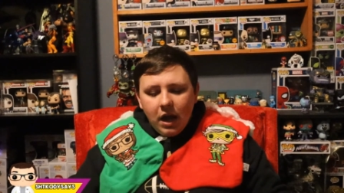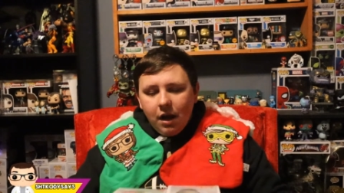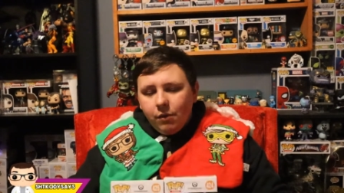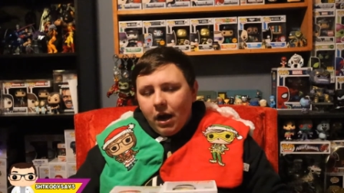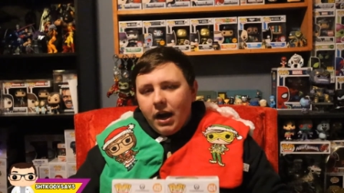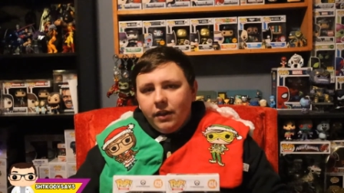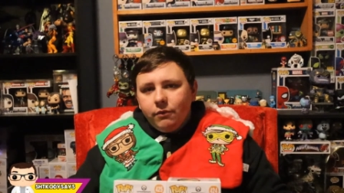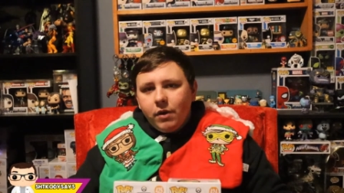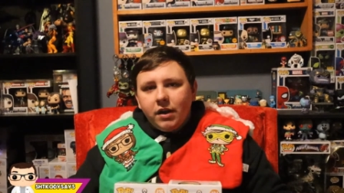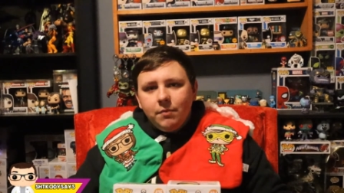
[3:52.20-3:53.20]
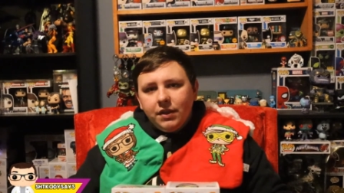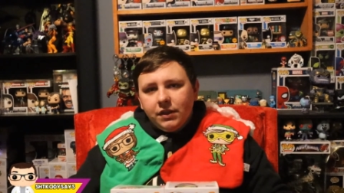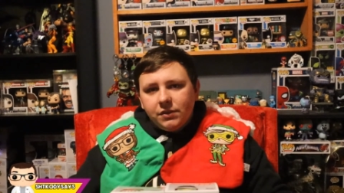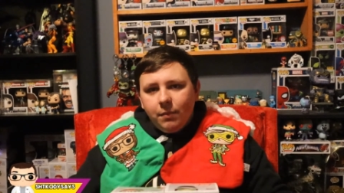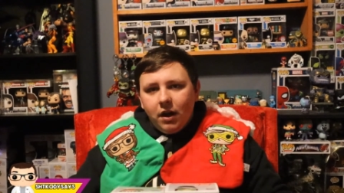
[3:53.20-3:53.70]
I would highly recommend
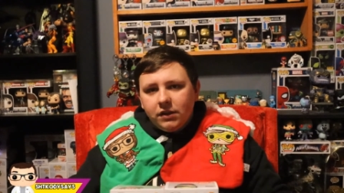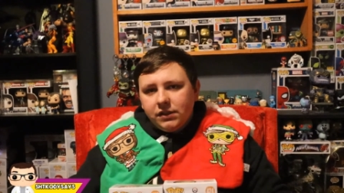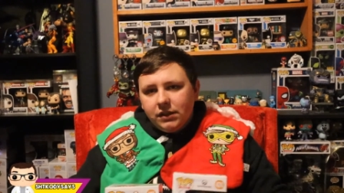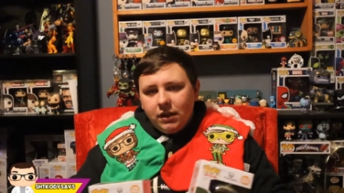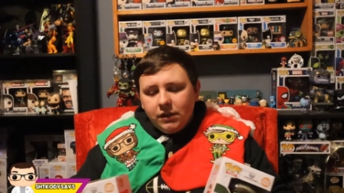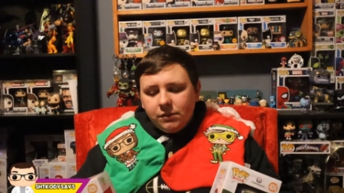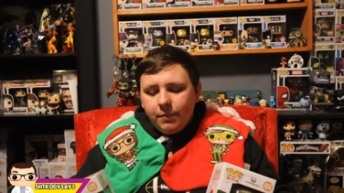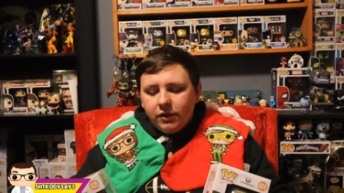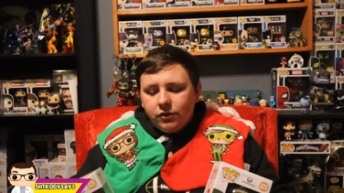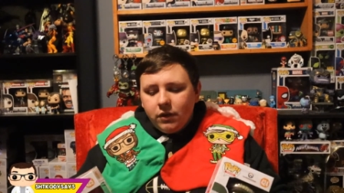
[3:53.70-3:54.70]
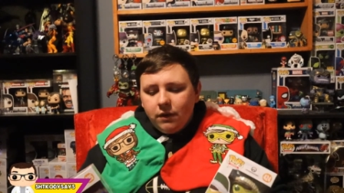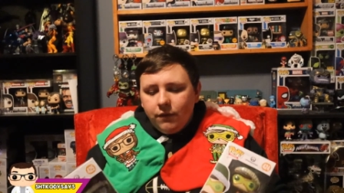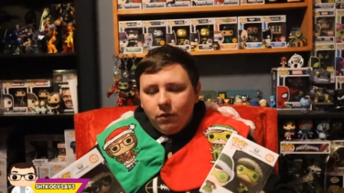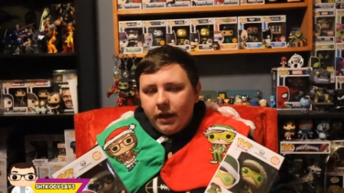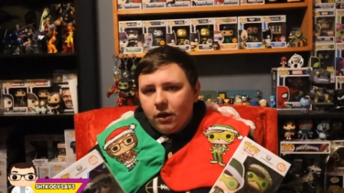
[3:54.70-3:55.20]
this box, especially
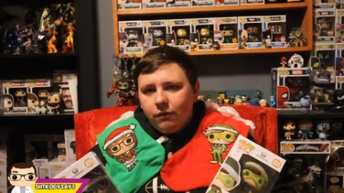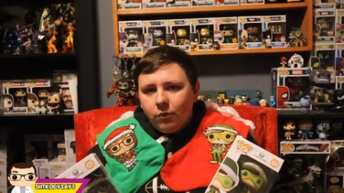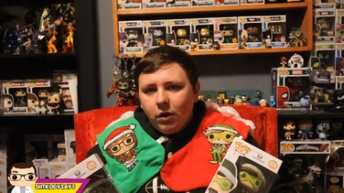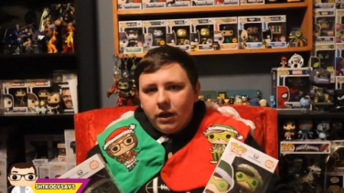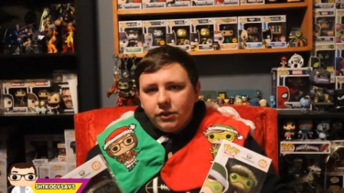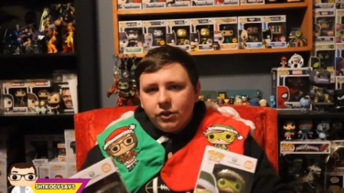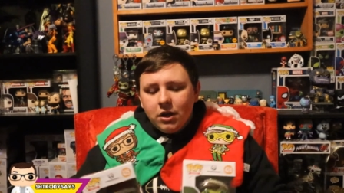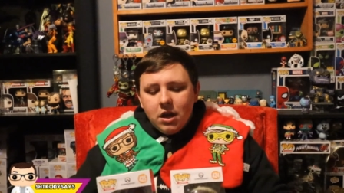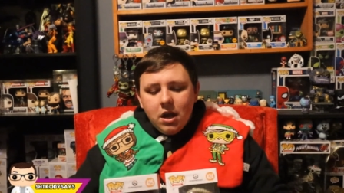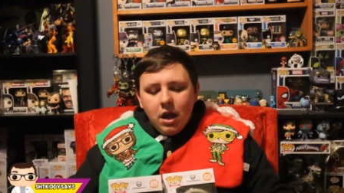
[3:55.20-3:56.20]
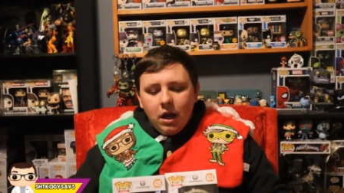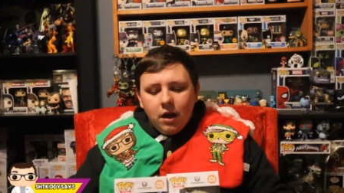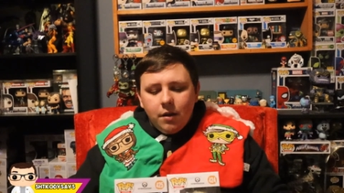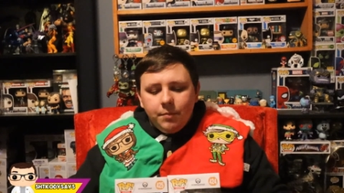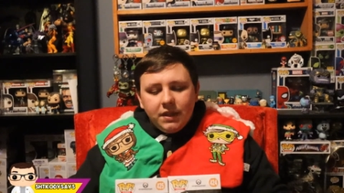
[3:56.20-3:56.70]
if you like Overwatch.
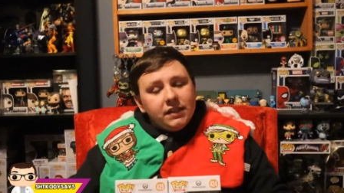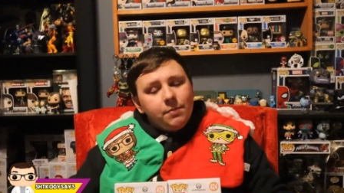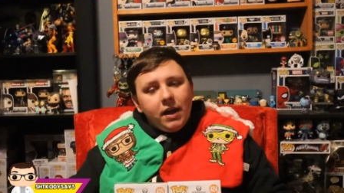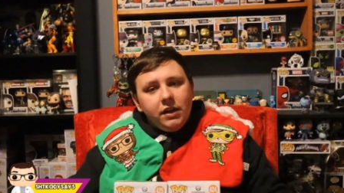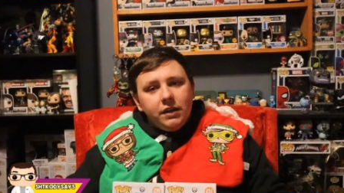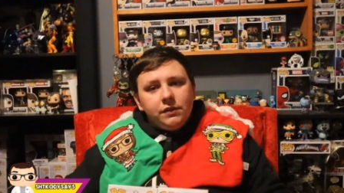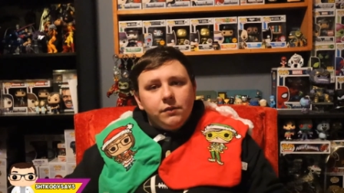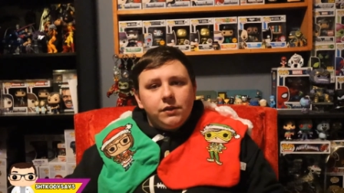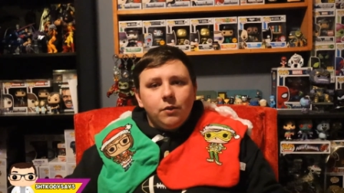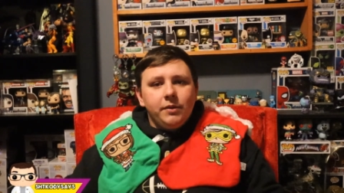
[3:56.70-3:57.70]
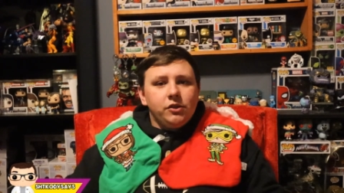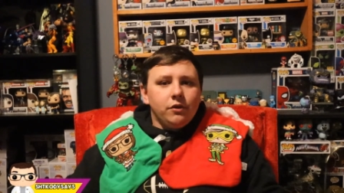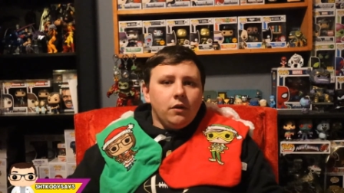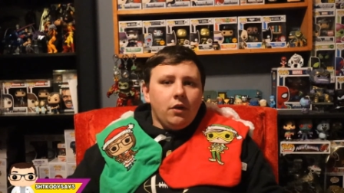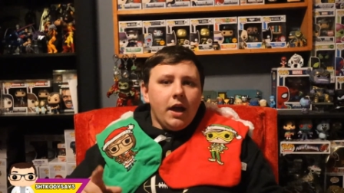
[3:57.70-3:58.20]
But that's about it. So be
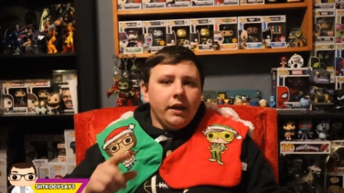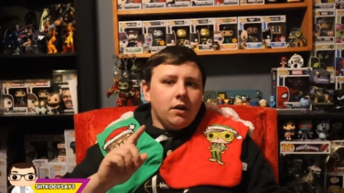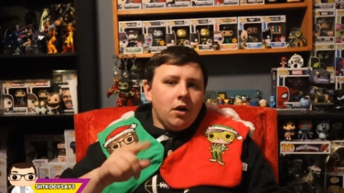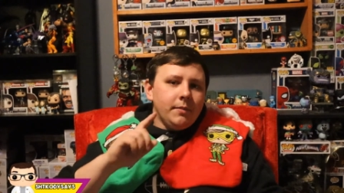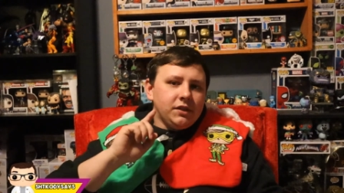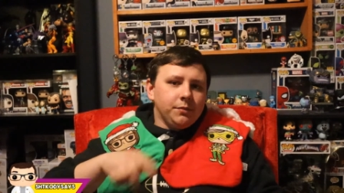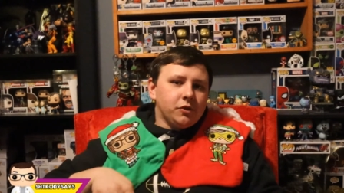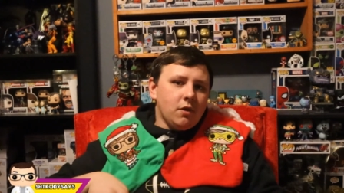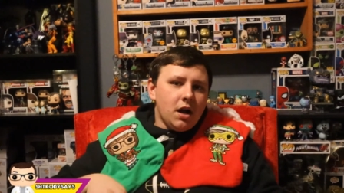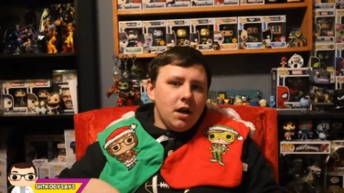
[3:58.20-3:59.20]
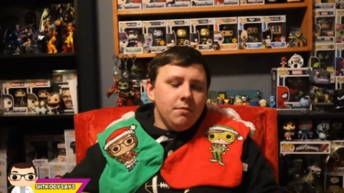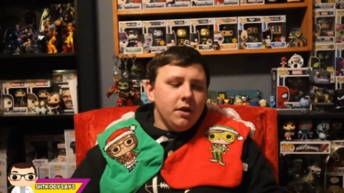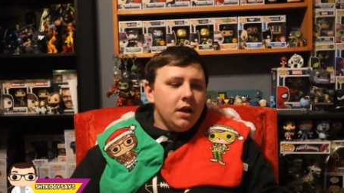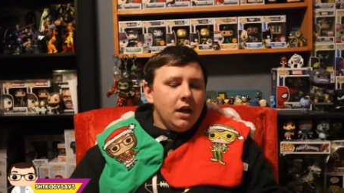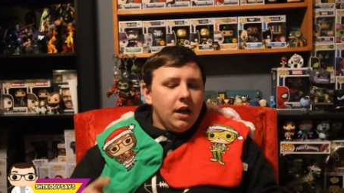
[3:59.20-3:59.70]
sure to like, comment, subscribe,
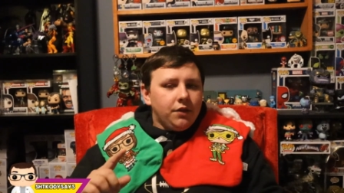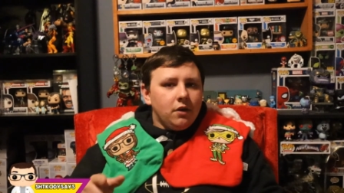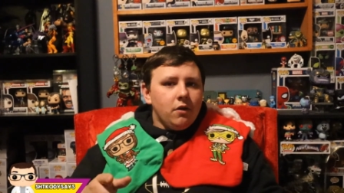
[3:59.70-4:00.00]
hit the